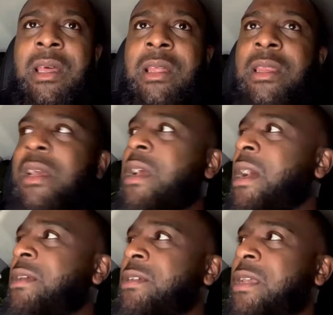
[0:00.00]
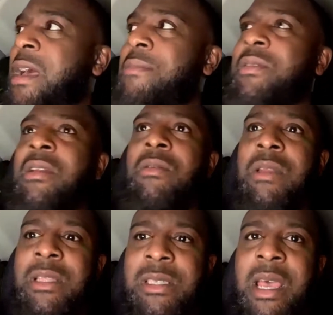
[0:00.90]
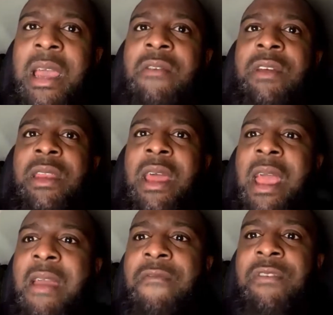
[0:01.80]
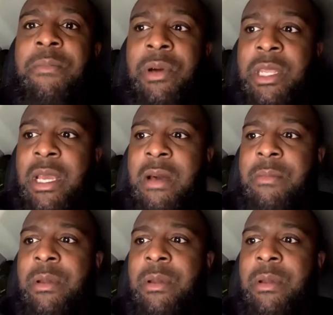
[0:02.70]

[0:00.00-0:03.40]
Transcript: The guy is just absolutely tearing everybody up.